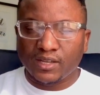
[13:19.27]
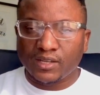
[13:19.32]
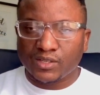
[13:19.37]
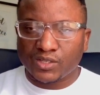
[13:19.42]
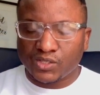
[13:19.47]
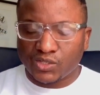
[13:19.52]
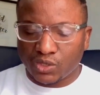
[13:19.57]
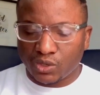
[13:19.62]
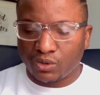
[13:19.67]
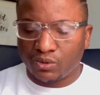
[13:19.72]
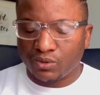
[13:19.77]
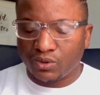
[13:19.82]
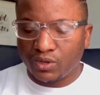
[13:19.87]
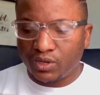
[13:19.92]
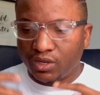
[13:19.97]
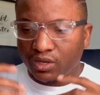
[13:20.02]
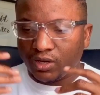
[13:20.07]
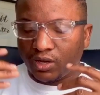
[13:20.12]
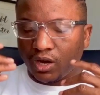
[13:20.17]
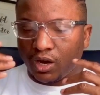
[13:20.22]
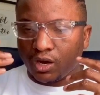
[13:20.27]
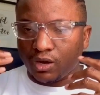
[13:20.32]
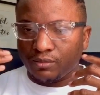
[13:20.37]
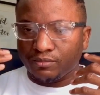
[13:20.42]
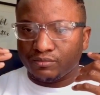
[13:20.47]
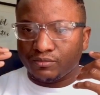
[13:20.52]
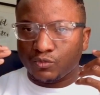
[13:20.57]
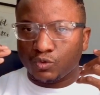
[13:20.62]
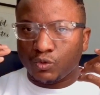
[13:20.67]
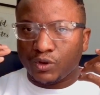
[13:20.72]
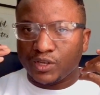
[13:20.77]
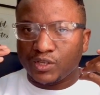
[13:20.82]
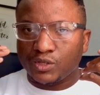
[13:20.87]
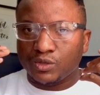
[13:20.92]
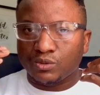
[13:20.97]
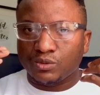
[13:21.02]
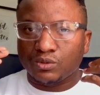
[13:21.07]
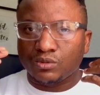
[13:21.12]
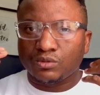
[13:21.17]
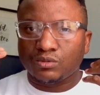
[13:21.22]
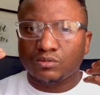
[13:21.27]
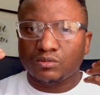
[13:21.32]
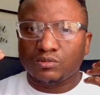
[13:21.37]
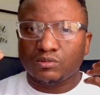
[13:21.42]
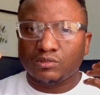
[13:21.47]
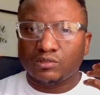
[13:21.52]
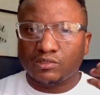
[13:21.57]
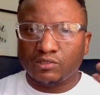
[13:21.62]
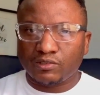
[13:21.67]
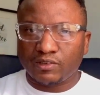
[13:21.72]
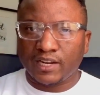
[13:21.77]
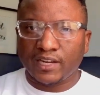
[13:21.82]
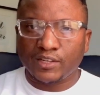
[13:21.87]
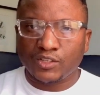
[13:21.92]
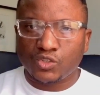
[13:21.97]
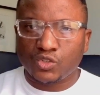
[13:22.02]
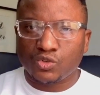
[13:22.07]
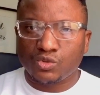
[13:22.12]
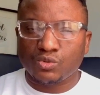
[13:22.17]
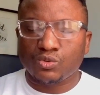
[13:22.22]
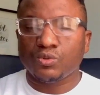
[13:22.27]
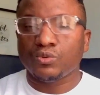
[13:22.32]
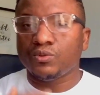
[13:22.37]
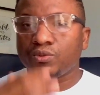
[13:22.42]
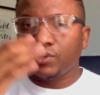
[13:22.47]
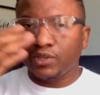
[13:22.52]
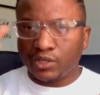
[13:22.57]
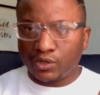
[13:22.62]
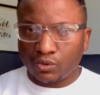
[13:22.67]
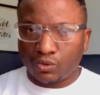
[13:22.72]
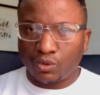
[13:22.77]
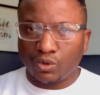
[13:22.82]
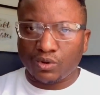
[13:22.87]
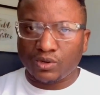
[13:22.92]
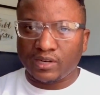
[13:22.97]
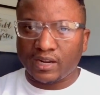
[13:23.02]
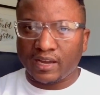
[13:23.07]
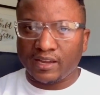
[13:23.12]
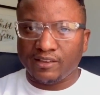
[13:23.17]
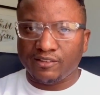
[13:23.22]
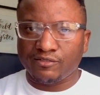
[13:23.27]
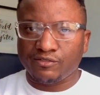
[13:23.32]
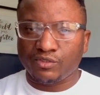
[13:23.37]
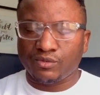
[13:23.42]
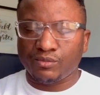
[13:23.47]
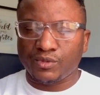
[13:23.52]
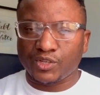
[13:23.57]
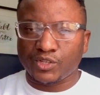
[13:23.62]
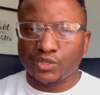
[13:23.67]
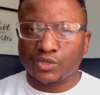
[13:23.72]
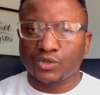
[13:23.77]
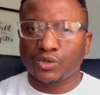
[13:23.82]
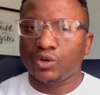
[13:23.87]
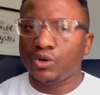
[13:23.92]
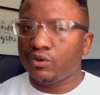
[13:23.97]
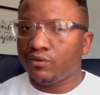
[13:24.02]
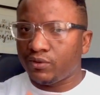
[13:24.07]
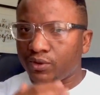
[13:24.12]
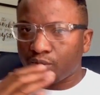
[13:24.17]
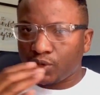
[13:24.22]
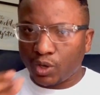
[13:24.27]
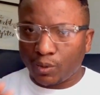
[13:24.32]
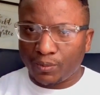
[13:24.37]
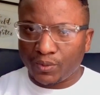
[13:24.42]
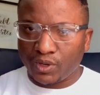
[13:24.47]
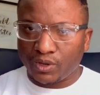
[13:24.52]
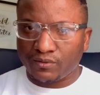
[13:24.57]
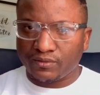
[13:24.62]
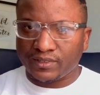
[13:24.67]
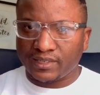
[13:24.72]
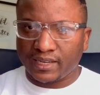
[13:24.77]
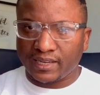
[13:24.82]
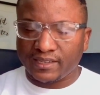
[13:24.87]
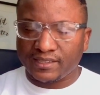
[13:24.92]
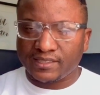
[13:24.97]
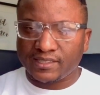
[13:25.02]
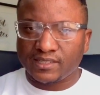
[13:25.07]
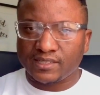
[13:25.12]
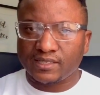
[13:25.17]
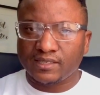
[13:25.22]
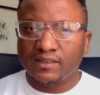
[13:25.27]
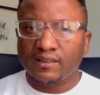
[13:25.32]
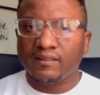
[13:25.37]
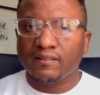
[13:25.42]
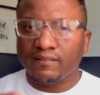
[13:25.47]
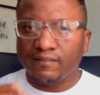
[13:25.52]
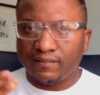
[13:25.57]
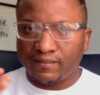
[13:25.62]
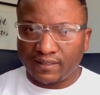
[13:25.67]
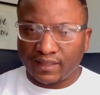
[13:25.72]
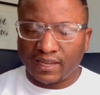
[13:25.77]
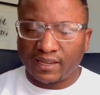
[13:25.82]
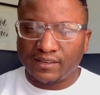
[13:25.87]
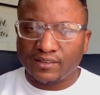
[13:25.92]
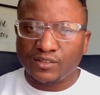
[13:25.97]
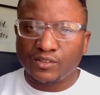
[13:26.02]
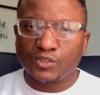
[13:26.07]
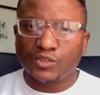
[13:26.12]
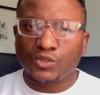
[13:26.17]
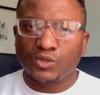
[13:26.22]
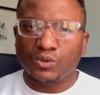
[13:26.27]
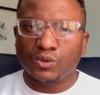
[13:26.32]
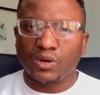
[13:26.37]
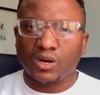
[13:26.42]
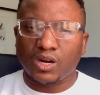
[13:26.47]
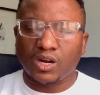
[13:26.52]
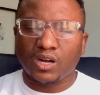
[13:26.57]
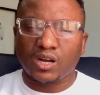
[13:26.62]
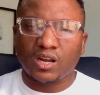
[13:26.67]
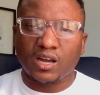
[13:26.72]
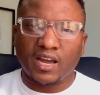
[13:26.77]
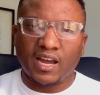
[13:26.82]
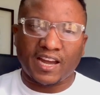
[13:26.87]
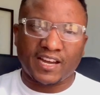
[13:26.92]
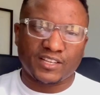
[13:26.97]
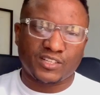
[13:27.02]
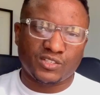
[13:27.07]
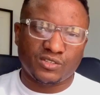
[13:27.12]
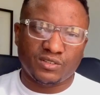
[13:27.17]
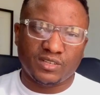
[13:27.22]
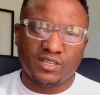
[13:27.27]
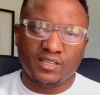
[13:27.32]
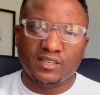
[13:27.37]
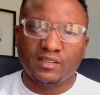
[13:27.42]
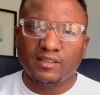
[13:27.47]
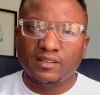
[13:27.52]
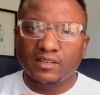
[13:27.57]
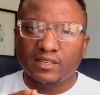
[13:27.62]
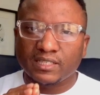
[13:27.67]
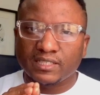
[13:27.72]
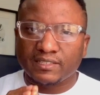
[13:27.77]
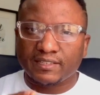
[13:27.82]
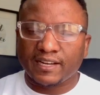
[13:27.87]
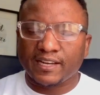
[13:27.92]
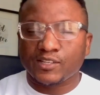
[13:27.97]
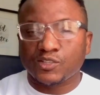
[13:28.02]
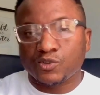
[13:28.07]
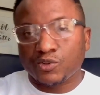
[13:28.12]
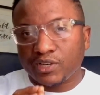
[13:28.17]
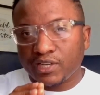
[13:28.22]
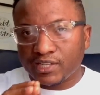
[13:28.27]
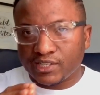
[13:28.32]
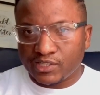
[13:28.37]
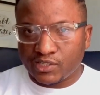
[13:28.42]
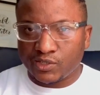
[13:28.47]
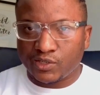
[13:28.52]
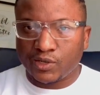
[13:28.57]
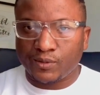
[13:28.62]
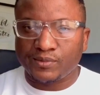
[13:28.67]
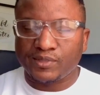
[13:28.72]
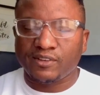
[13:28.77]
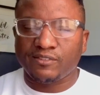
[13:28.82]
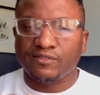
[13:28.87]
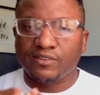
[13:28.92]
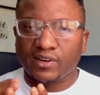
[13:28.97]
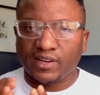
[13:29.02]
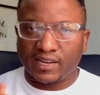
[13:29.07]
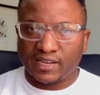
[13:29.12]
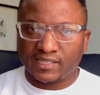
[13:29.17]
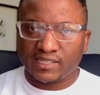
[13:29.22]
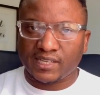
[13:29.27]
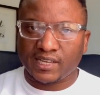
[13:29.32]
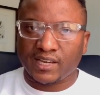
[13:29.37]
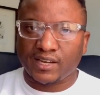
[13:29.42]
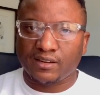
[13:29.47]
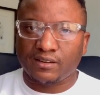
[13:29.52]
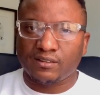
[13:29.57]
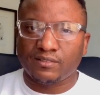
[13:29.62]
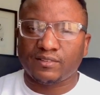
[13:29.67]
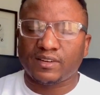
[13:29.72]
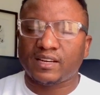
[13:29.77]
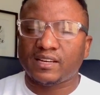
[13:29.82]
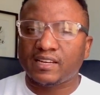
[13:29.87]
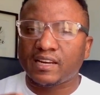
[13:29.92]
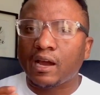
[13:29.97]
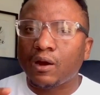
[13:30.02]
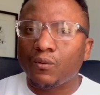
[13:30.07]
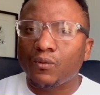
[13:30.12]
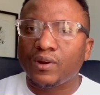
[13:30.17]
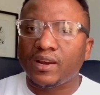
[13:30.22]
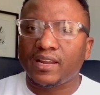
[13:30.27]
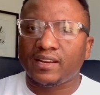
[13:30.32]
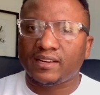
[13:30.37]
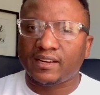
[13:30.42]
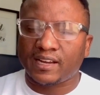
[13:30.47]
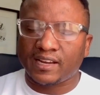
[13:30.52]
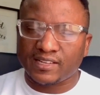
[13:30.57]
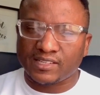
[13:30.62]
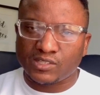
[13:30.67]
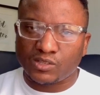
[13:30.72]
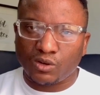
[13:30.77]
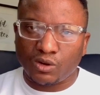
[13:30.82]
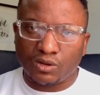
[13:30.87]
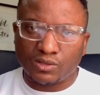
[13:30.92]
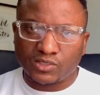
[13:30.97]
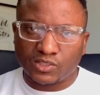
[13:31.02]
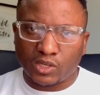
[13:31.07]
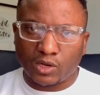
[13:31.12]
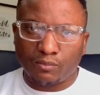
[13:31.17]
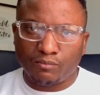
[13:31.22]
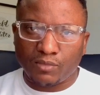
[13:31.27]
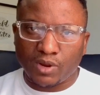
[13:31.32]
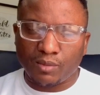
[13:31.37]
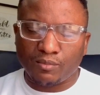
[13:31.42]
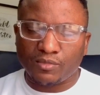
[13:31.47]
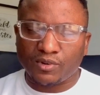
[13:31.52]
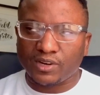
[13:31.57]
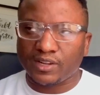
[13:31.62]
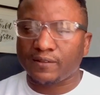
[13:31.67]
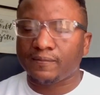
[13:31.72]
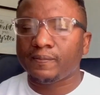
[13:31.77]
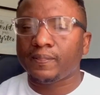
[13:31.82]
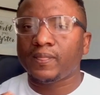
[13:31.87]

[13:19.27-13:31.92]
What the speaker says: So when you try to recall that information over a couple of days, then you are actually trying to interrupt the forgetting curve, and that will enhance long-term memory.